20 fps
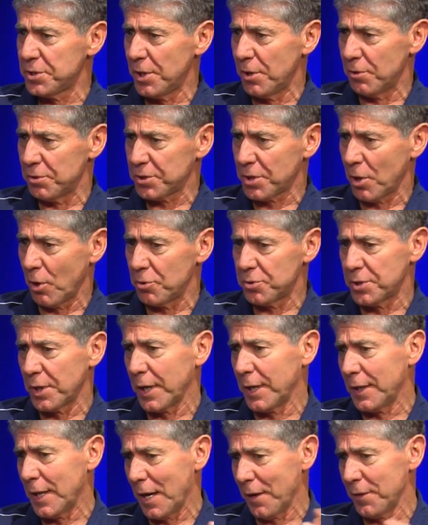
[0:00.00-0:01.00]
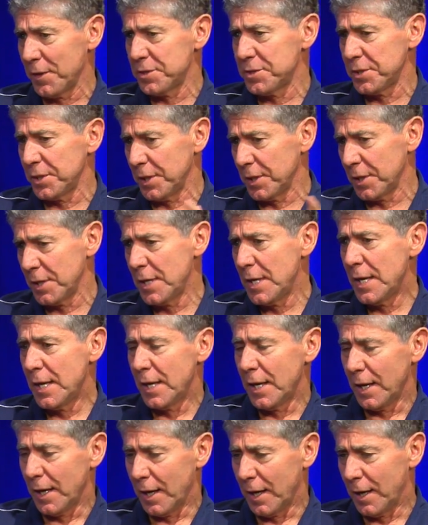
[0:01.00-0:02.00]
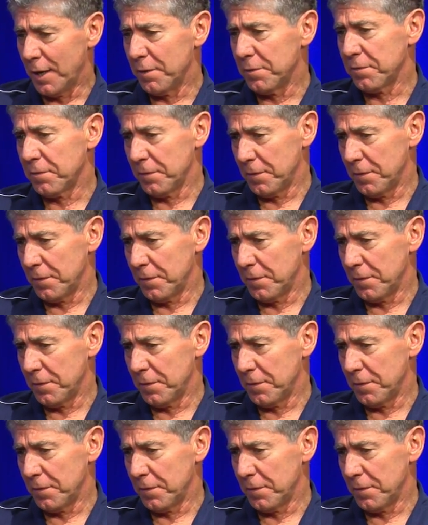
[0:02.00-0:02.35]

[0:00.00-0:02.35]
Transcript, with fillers: year as coaching, and now this year, uh,